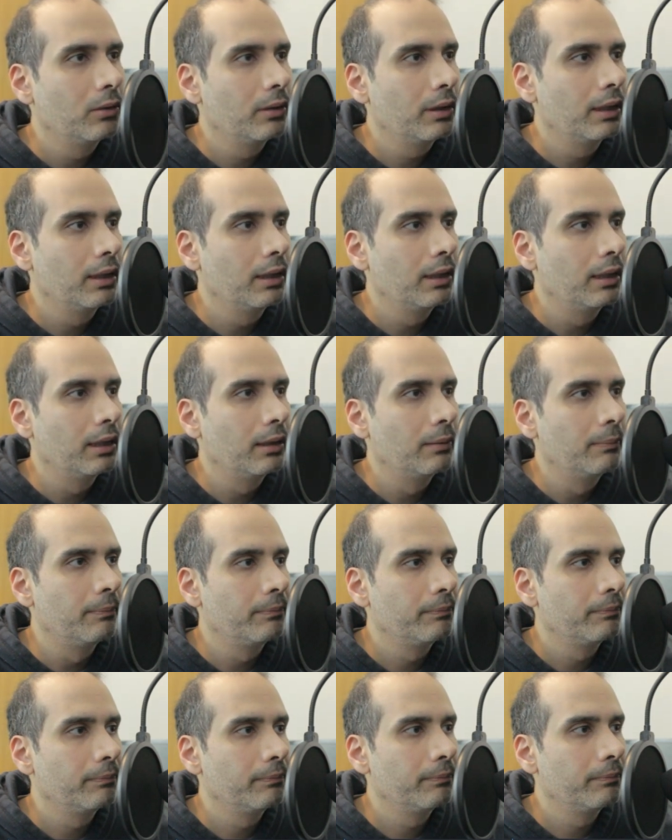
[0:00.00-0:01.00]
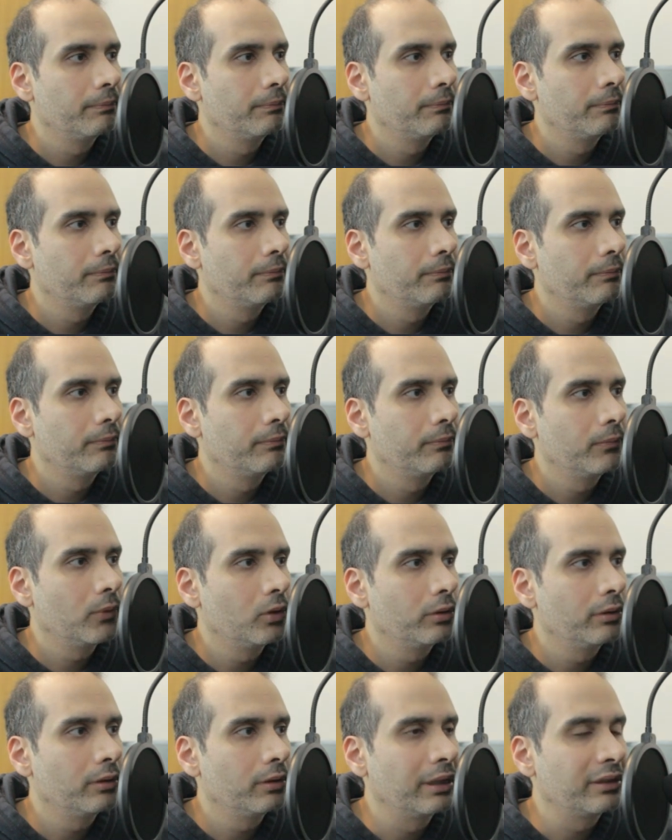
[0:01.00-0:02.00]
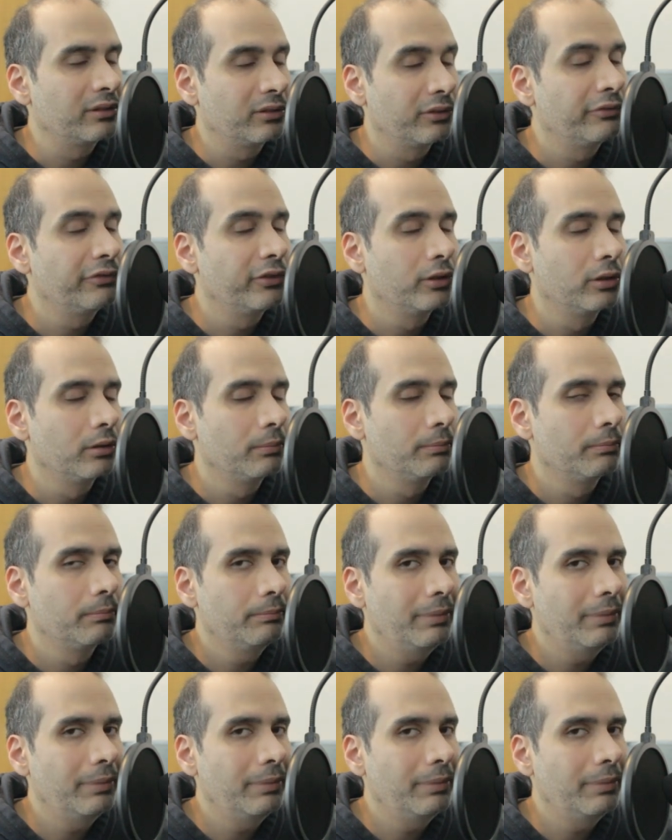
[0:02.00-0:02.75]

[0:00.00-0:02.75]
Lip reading: like the full